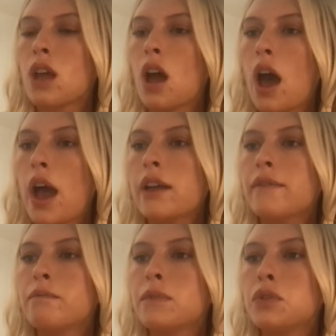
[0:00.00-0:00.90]
I've
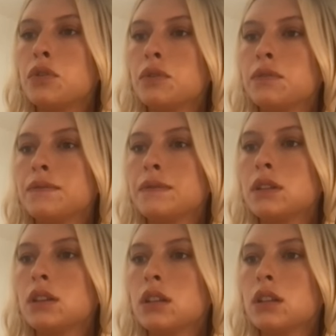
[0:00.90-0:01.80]

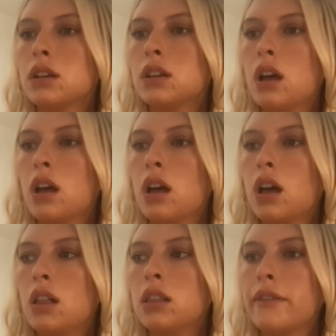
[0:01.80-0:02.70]
moved
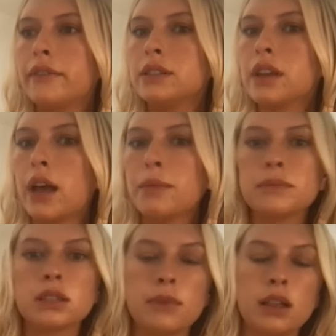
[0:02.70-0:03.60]
eleven
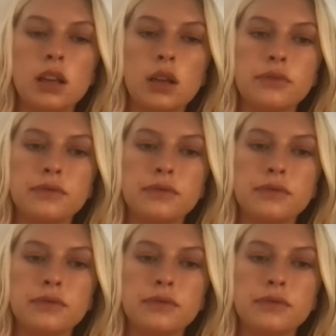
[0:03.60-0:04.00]
times in my life.